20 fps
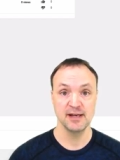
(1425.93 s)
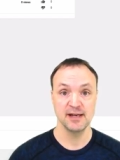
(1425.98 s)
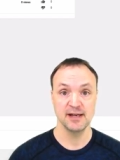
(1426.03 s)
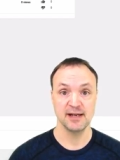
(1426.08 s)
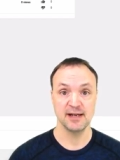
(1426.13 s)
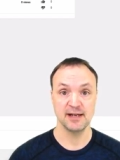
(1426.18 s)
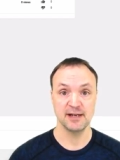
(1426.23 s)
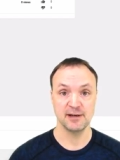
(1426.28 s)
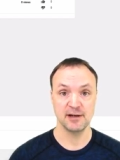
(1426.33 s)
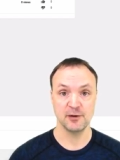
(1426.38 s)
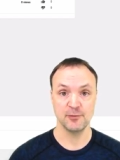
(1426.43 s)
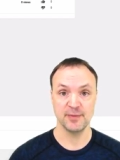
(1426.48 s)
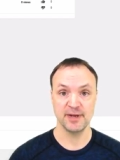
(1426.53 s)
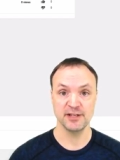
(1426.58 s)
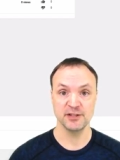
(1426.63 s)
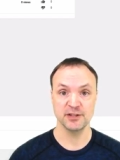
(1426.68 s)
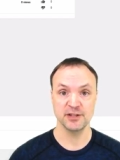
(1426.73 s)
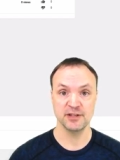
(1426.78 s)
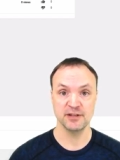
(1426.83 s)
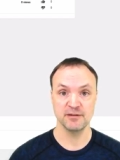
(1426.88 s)
I'll
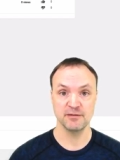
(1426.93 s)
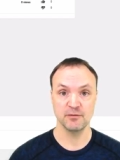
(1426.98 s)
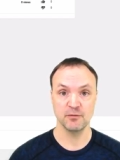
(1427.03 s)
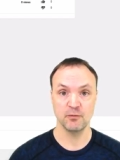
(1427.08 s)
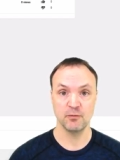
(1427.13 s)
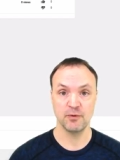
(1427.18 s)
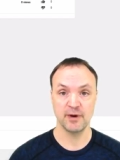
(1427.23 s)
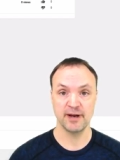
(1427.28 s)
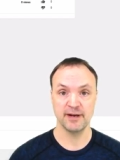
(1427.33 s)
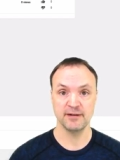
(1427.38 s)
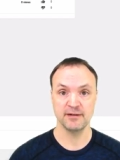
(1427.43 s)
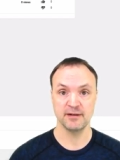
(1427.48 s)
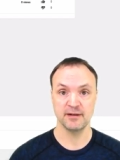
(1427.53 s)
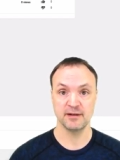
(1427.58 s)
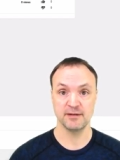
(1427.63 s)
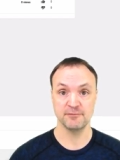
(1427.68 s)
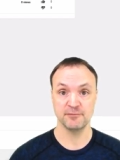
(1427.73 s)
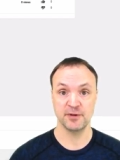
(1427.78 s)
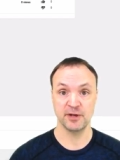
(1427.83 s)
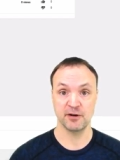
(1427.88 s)
mention when
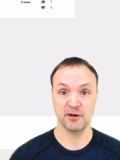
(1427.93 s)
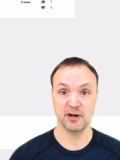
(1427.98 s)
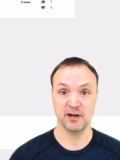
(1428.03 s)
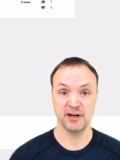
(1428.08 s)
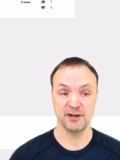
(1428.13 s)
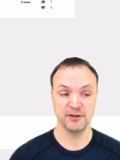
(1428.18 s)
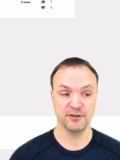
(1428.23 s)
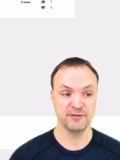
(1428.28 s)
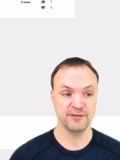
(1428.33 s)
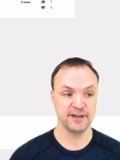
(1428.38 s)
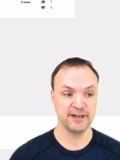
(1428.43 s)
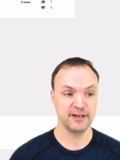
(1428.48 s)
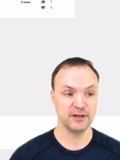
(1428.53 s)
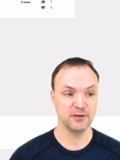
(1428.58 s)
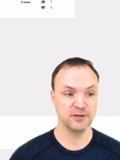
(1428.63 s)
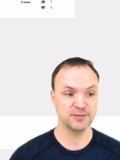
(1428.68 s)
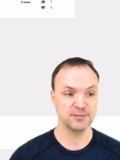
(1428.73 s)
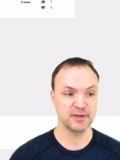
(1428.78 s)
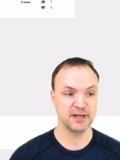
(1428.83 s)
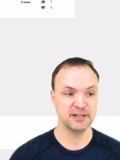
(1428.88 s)
there are other
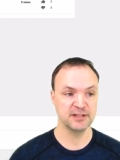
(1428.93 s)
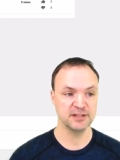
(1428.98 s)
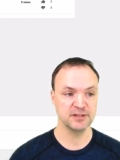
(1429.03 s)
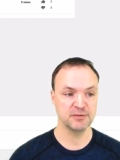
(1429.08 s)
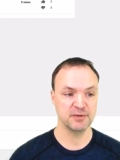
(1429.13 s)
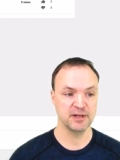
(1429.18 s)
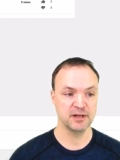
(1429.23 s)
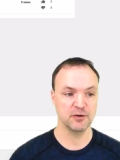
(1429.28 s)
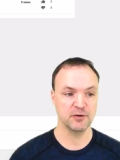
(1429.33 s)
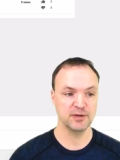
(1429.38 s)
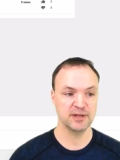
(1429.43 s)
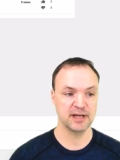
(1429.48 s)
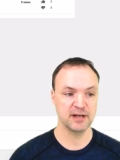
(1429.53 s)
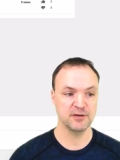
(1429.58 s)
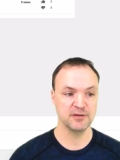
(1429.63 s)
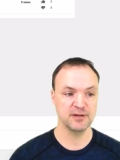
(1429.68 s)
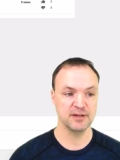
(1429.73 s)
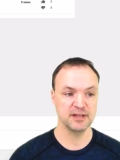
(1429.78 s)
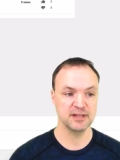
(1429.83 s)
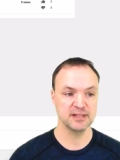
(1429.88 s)
videos, but I just want to go
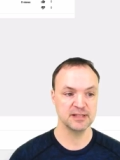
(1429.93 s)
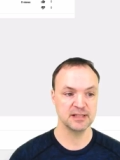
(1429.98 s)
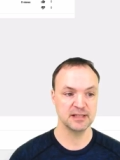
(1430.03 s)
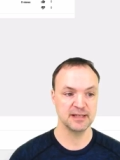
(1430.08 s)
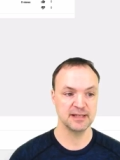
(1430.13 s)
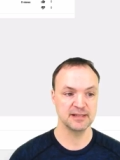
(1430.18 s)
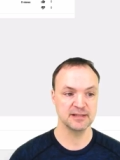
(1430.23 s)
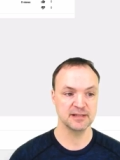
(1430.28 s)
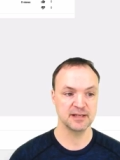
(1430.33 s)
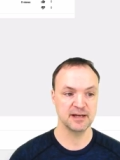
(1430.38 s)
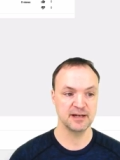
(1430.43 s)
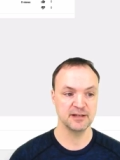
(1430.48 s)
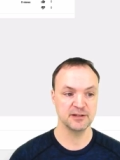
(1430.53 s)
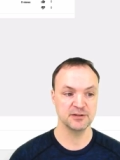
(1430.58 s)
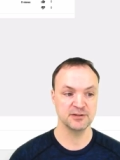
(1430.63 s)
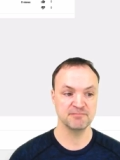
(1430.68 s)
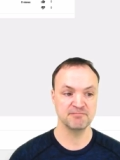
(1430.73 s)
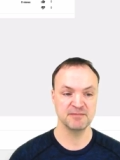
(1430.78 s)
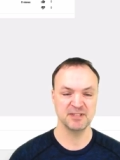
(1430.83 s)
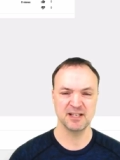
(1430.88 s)
down this list, kind
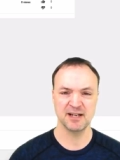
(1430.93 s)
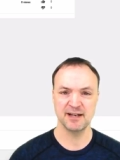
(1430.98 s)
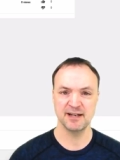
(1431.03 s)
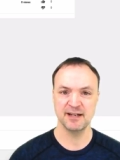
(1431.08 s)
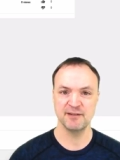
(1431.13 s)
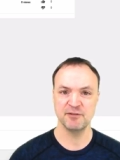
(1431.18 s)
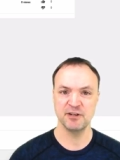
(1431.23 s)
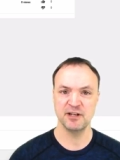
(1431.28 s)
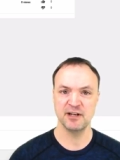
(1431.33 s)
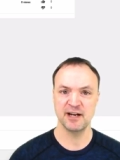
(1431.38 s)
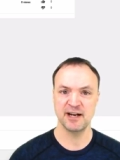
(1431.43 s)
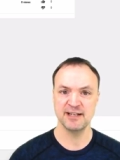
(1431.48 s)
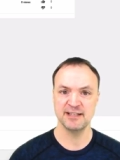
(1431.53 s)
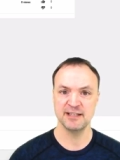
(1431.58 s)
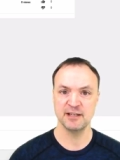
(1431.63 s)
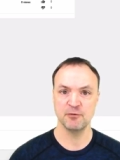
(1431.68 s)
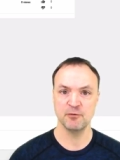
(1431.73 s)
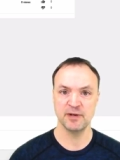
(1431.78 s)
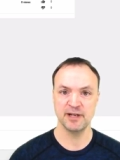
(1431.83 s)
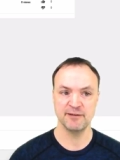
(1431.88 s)
of giving you an
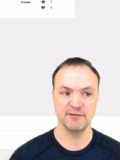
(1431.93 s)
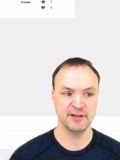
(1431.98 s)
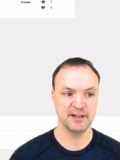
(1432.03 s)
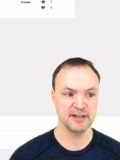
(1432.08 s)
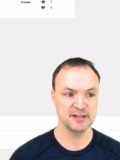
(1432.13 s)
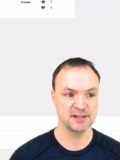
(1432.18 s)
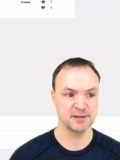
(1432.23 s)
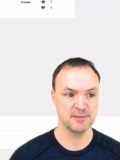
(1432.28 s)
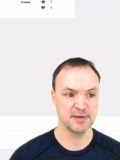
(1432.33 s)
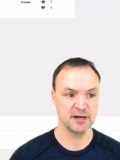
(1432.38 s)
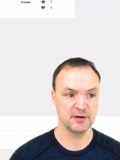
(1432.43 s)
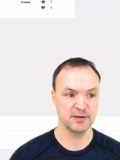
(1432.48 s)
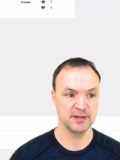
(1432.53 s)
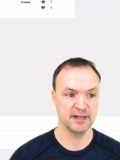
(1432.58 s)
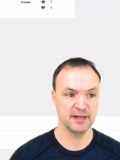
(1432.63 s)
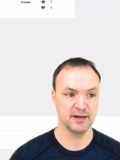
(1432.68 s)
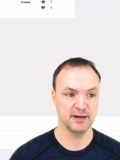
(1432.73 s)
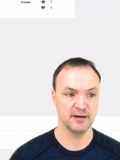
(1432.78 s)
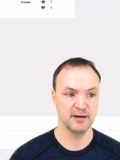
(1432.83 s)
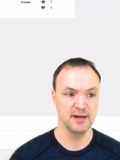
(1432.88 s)
idea of what everything's about
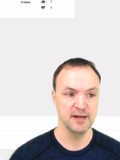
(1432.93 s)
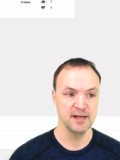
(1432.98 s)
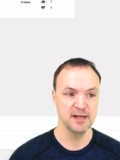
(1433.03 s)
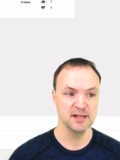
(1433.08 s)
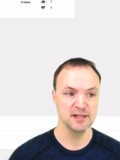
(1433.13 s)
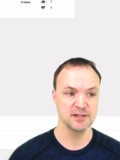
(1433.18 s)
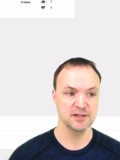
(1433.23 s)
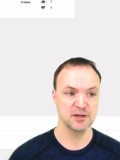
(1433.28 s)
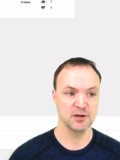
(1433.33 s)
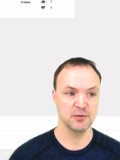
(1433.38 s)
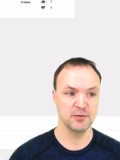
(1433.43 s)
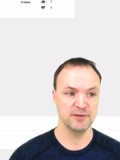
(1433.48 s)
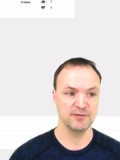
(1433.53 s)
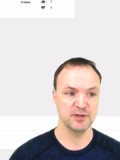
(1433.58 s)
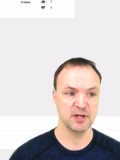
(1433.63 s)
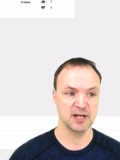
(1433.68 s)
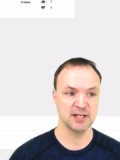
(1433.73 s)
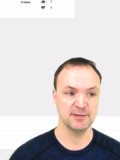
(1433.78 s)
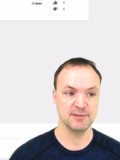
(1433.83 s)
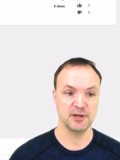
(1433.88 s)
here. So we've
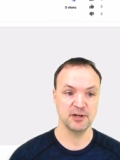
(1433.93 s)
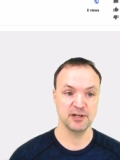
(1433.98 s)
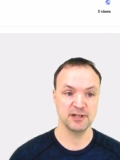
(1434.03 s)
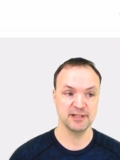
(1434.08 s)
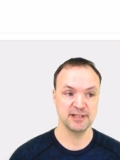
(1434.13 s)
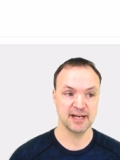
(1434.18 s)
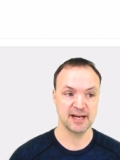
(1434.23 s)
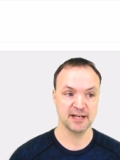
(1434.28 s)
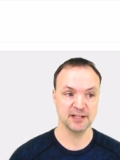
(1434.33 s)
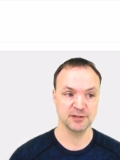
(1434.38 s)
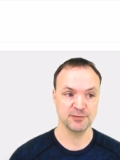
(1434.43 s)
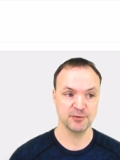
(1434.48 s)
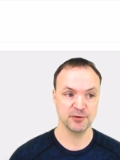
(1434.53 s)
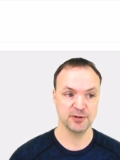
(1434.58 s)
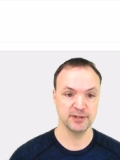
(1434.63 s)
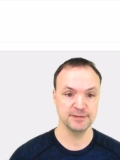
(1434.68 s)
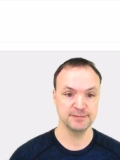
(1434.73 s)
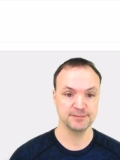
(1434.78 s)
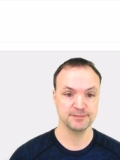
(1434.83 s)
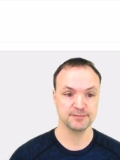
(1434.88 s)
talked about our
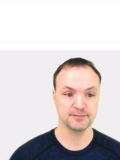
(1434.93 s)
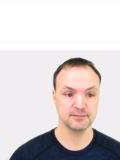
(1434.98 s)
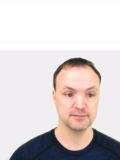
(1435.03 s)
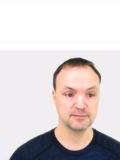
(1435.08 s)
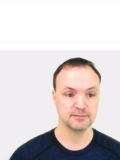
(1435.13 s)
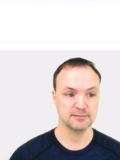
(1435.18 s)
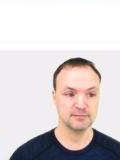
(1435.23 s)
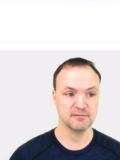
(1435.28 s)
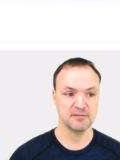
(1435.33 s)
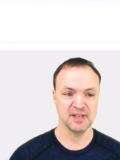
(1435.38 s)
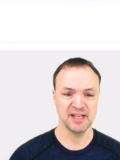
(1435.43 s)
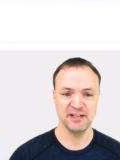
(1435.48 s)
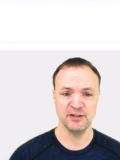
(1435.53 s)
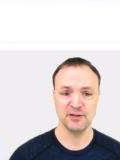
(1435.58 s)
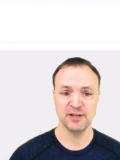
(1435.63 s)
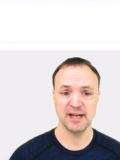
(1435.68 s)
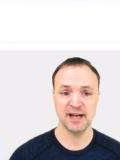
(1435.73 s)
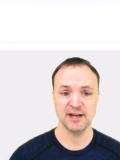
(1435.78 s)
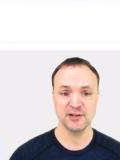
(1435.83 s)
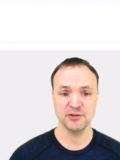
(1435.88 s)
dashboard. And you
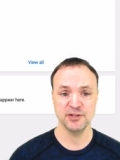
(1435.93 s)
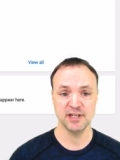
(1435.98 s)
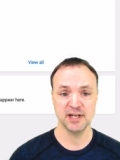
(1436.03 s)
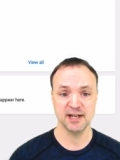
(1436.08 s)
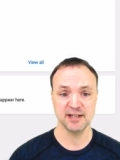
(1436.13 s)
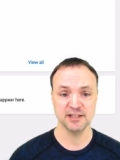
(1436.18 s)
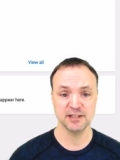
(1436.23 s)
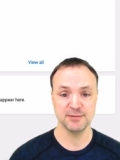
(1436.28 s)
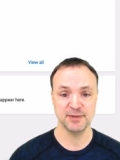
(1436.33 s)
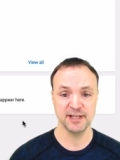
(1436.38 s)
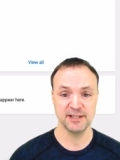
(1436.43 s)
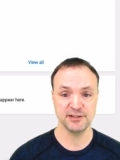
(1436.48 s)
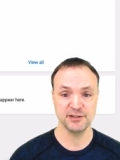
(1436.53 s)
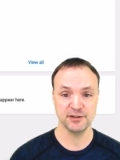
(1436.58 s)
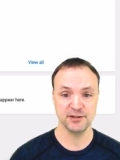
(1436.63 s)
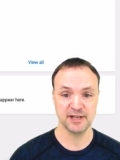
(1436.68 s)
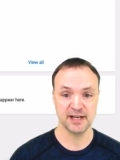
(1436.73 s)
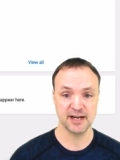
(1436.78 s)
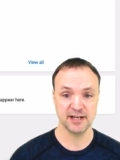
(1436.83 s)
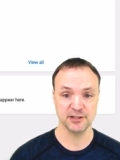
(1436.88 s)
can actually customize
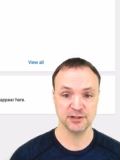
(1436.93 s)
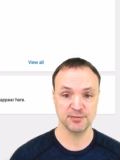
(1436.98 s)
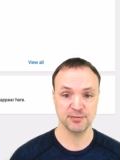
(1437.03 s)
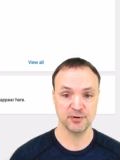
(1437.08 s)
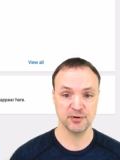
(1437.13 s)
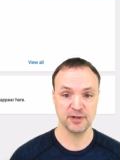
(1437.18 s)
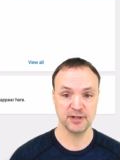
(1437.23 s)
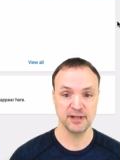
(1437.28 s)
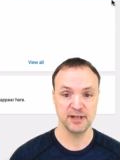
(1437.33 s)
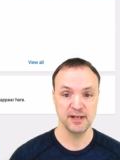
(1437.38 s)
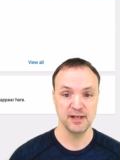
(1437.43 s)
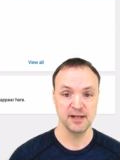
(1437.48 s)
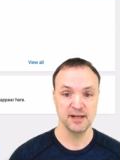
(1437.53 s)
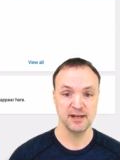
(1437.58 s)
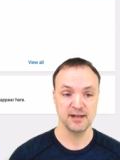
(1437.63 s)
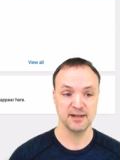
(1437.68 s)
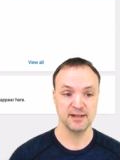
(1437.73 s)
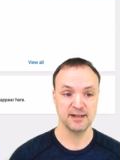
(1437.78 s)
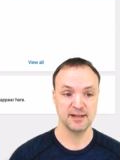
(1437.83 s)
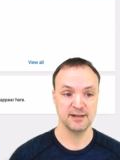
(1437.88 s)
your dashboard
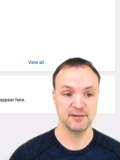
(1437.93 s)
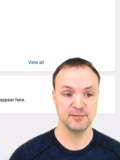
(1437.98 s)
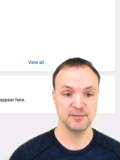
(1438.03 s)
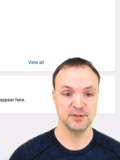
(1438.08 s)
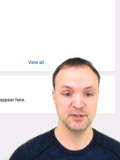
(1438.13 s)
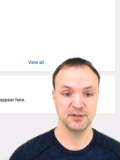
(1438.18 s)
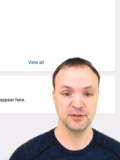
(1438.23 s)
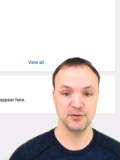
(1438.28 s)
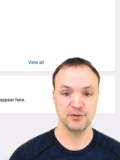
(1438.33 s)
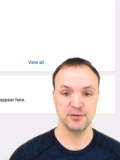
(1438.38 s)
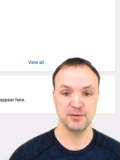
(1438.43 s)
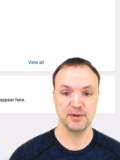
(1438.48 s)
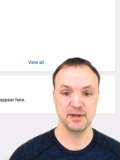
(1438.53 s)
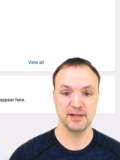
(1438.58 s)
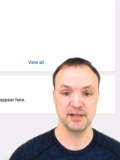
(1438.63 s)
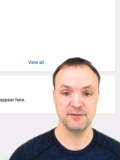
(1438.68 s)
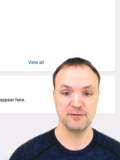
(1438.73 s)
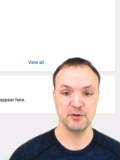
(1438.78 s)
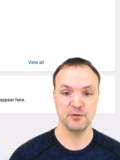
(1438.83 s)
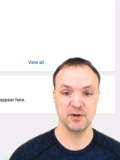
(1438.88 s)
to,
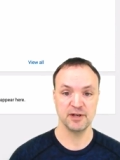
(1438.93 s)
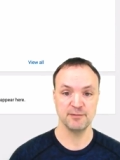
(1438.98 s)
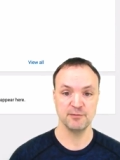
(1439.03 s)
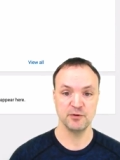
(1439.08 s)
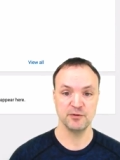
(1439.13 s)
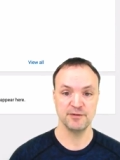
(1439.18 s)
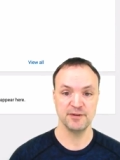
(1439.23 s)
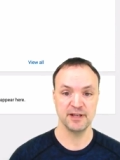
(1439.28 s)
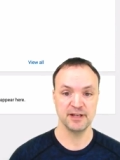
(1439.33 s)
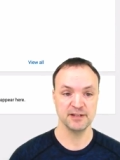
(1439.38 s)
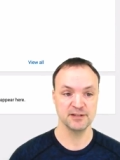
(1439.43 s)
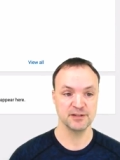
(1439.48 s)
if you want to move things